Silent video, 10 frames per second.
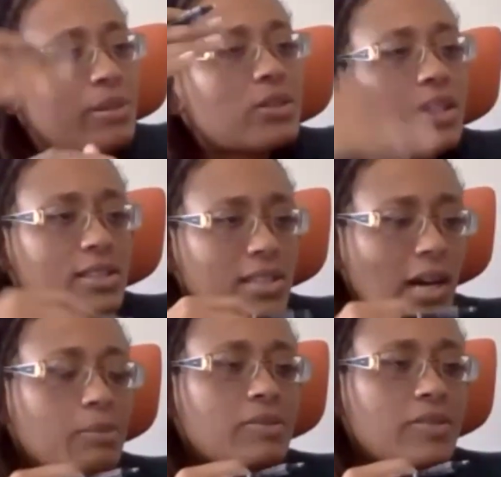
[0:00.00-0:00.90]
that build on
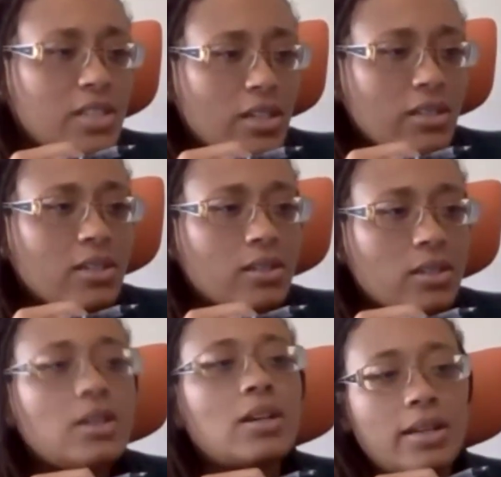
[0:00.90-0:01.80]
top of each
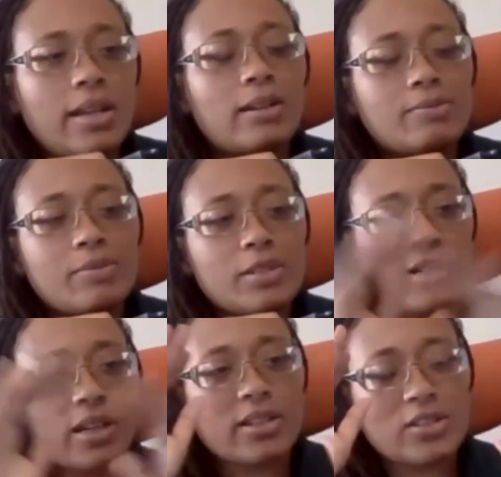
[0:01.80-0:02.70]
other. Yeah. So
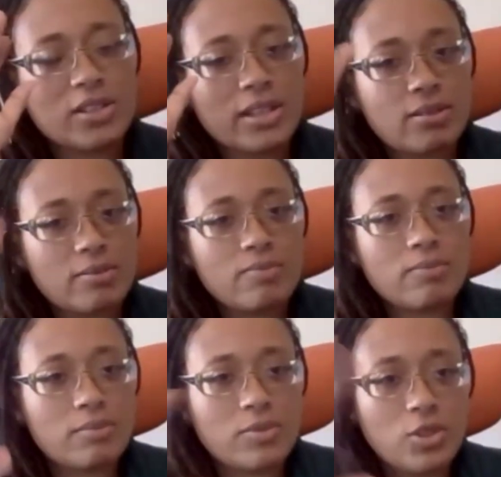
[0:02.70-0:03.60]
we're not gonna just like
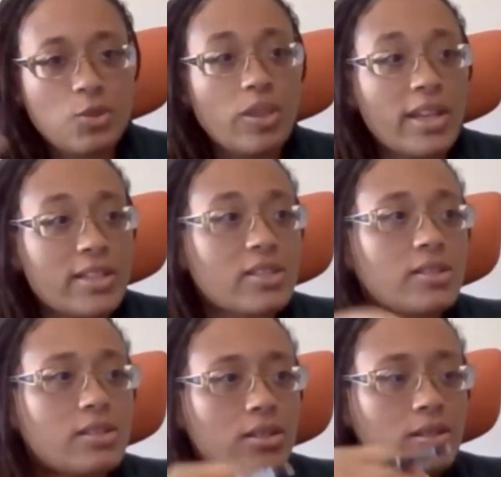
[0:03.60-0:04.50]
do this.
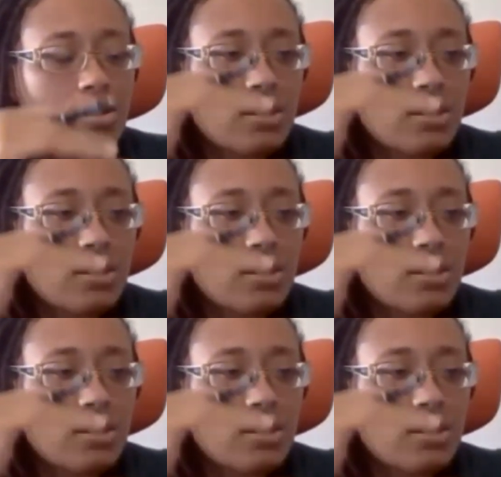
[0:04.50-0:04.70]
It's